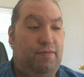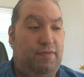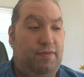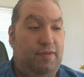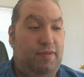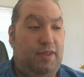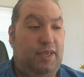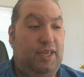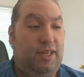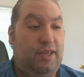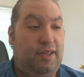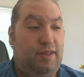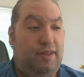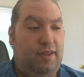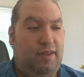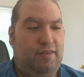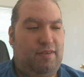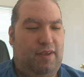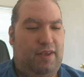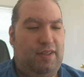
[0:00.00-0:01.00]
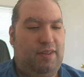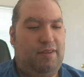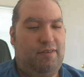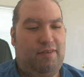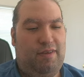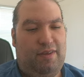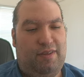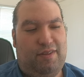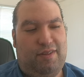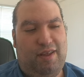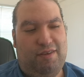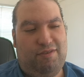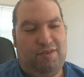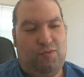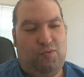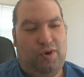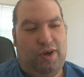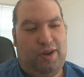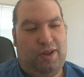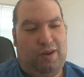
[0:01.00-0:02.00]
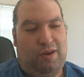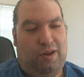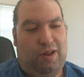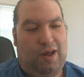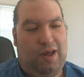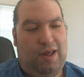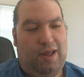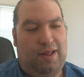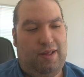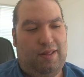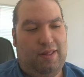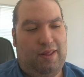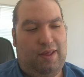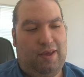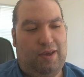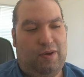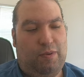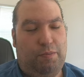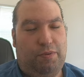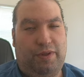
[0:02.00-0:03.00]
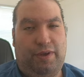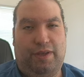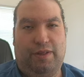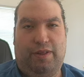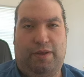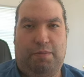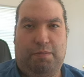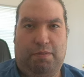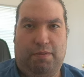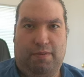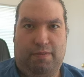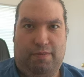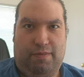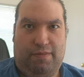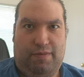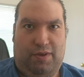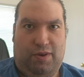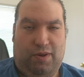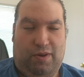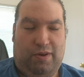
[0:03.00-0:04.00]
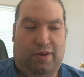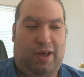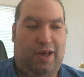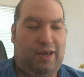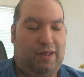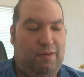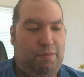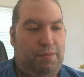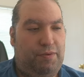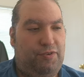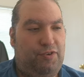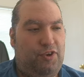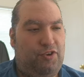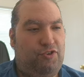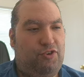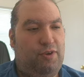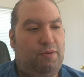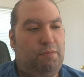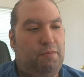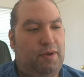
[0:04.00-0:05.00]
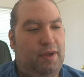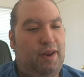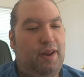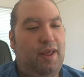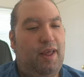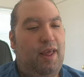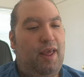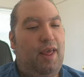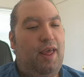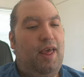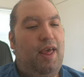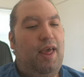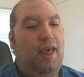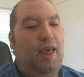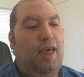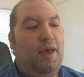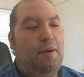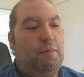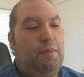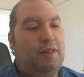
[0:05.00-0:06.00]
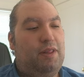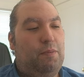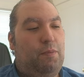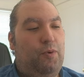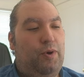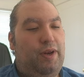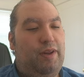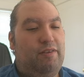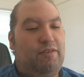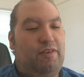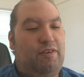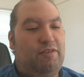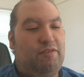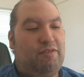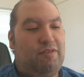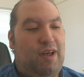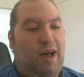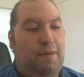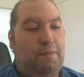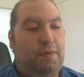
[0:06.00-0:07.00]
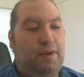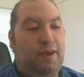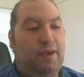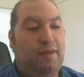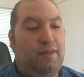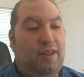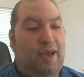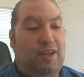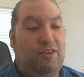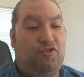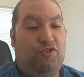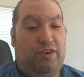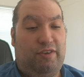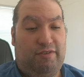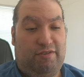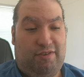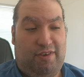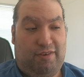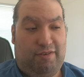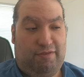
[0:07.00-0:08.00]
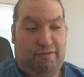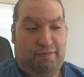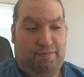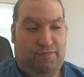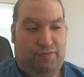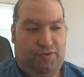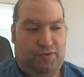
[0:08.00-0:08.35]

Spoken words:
needed. He doesn't want to like completely lock the position, but the point is he's stopping knight g6.